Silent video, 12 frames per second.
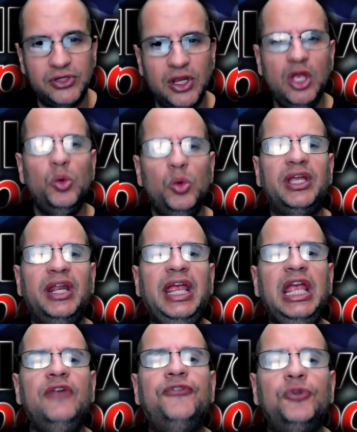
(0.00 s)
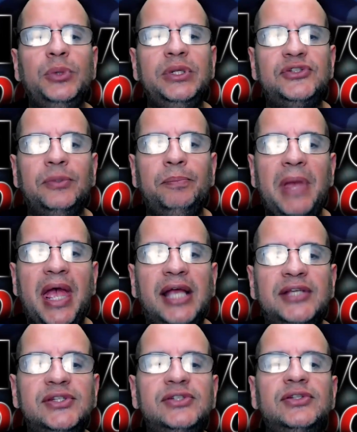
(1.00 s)
we can influence the
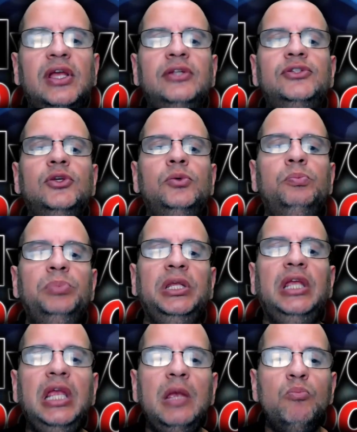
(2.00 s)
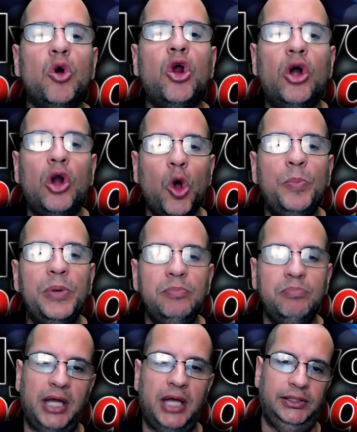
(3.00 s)
masses to be more
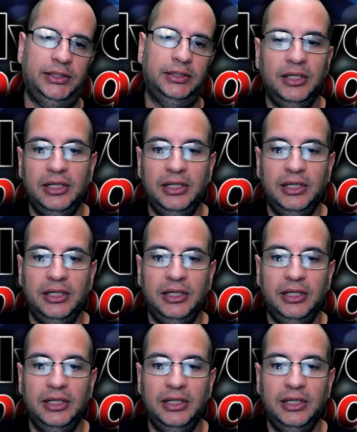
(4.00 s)
open-minded.